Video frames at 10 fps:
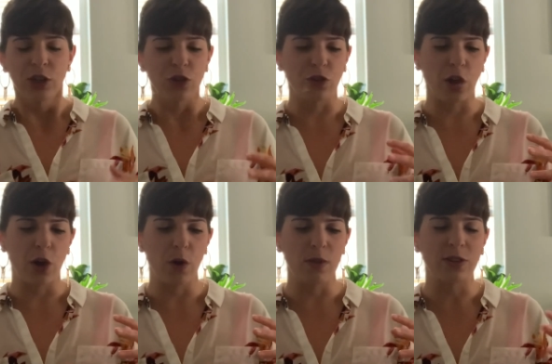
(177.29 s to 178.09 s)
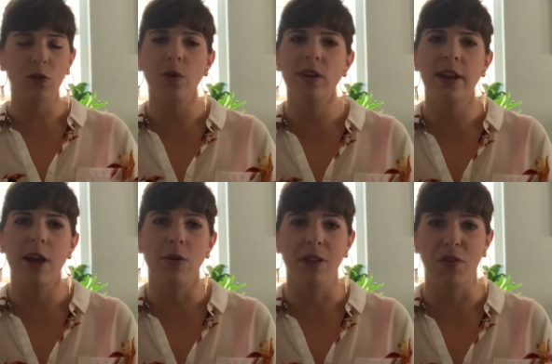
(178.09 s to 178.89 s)
So the soil
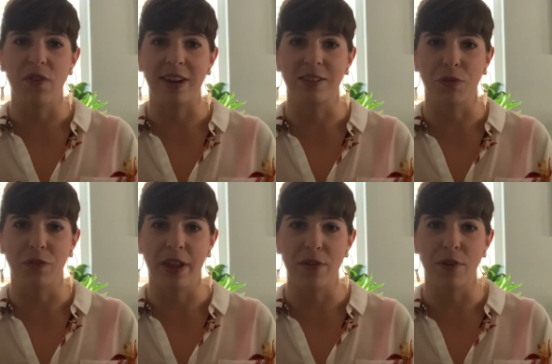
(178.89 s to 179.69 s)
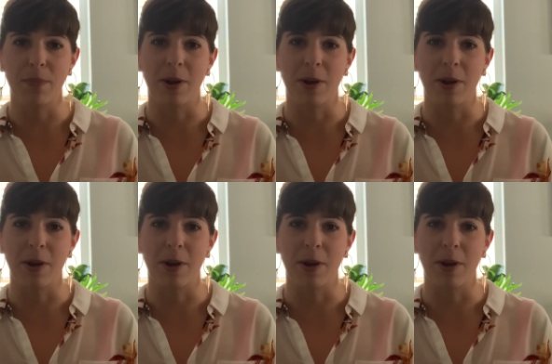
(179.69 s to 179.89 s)
not only affects the flavor,